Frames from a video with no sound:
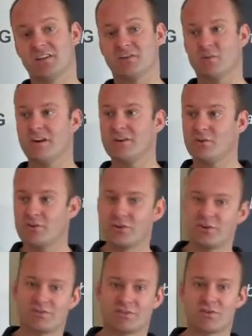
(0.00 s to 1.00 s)
So when your
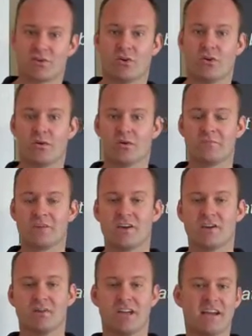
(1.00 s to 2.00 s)
users call,
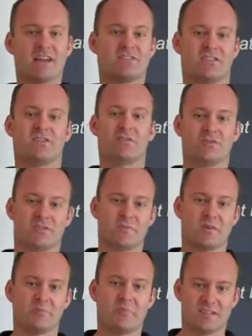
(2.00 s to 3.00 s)
we don't actually talk
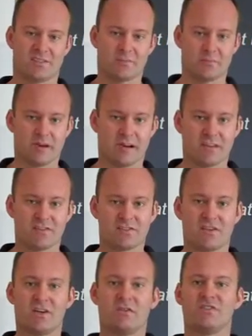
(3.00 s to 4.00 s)
to them in bits and
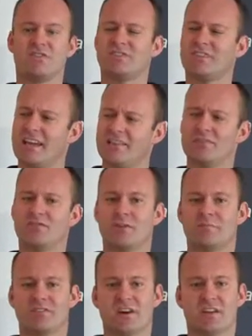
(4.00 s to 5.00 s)
bytes, we just get the
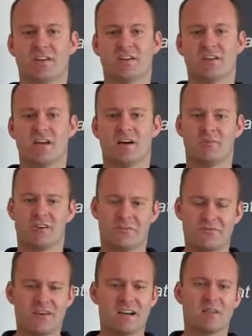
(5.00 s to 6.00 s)
job done, and we're a
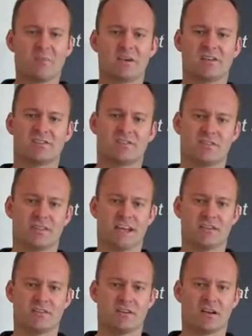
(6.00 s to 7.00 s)
friendly person at the
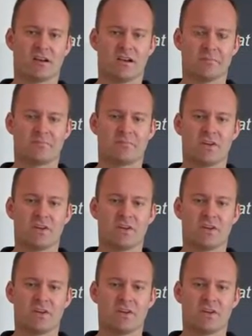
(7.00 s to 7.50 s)
end of the line.